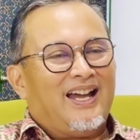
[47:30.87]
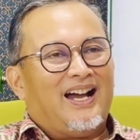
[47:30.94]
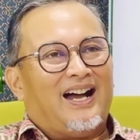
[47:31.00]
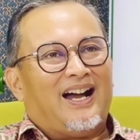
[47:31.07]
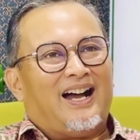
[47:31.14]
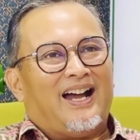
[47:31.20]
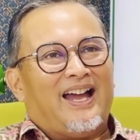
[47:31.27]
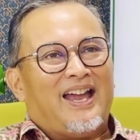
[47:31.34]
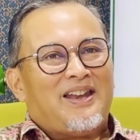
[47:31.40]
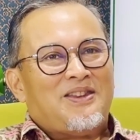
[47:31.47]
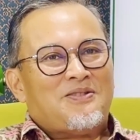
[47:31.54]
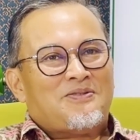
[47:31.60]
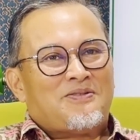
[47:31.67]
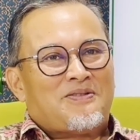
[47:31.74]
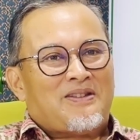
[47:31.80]
and
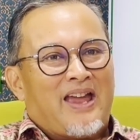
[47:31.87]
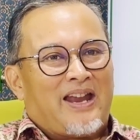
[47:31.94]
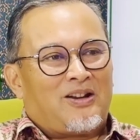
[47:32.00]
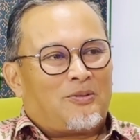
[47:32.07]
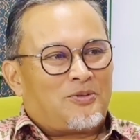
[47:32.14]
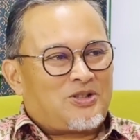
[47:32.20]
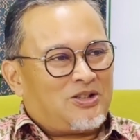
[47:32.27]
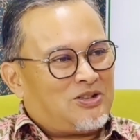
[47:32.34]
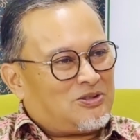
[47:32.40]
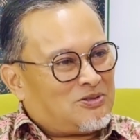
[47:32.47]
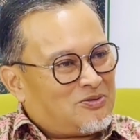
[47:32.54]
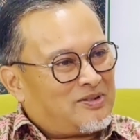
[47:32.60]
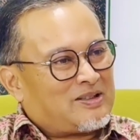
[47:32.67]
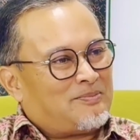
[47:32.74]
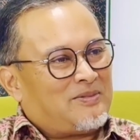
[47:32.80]
you had the opportunity to
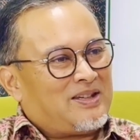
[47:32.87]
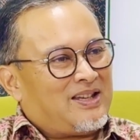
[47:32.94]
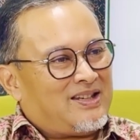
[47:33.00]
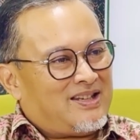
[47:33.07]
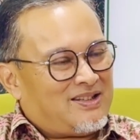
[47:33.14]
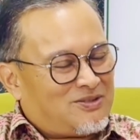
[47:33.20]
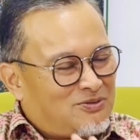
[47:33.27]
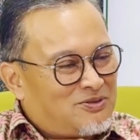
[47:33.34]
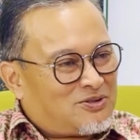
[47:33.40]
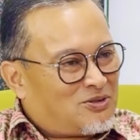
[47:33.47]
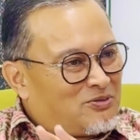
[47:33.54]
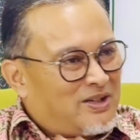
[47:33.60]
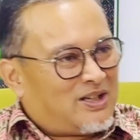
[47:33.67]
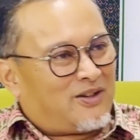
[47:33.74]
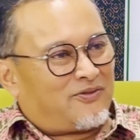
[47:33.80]
do something, to
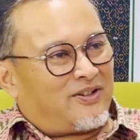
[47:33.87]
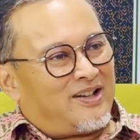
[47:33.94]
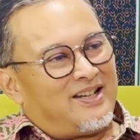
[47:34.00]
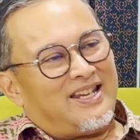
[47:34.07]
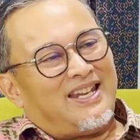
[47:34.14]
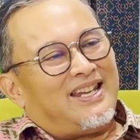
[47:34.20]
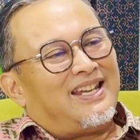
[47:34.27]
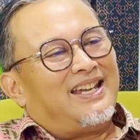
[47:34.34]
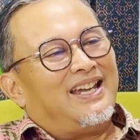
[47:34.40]
do it differently,